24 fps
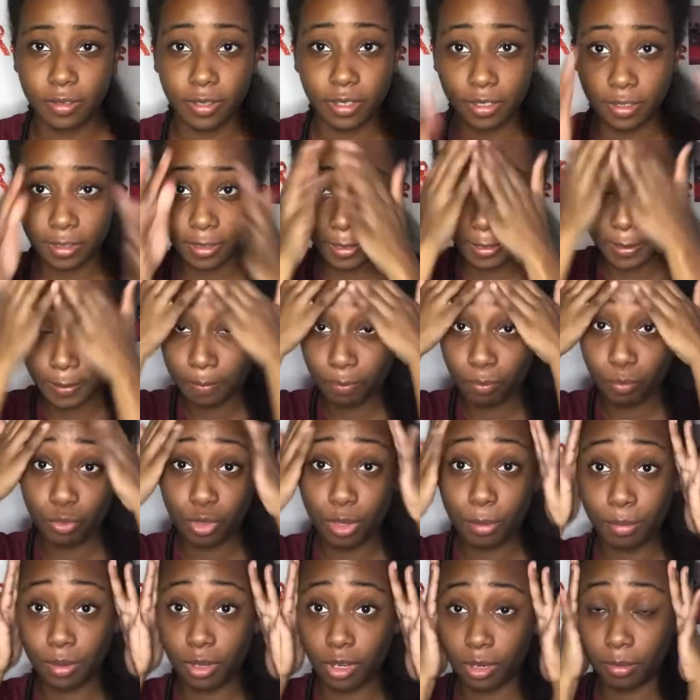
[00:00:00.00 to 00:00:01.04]
look
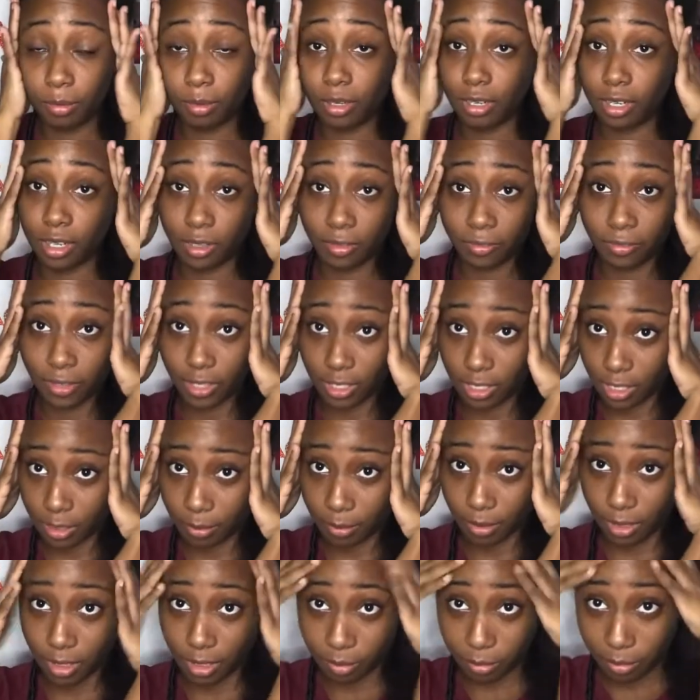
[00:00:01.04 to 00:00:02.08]
deplorable in the face
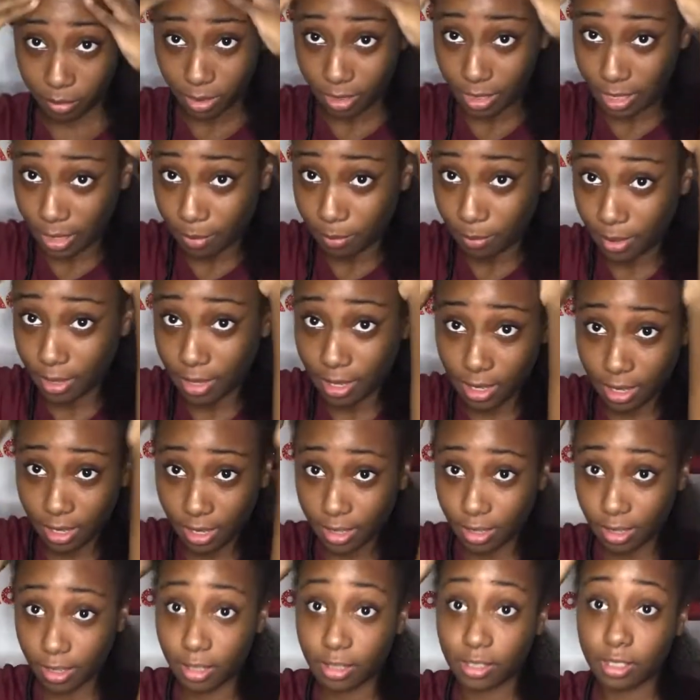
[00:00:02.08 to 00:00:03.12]
department and my
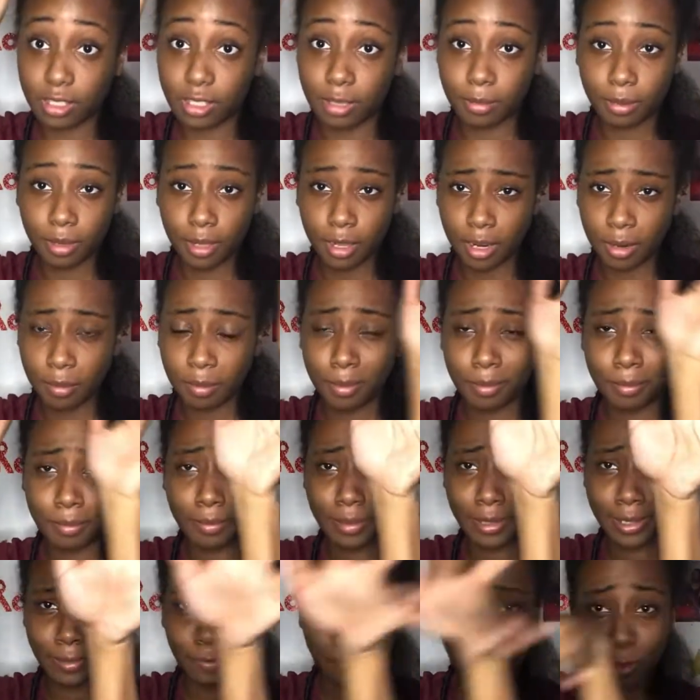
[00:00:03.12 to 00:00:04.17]
hair looks deplorable,
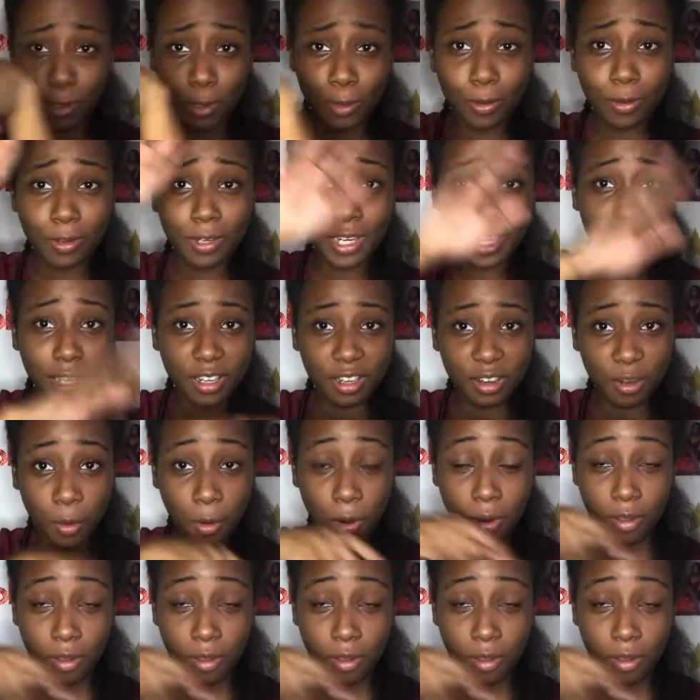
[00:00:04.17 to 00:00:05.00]
but we're going to ignore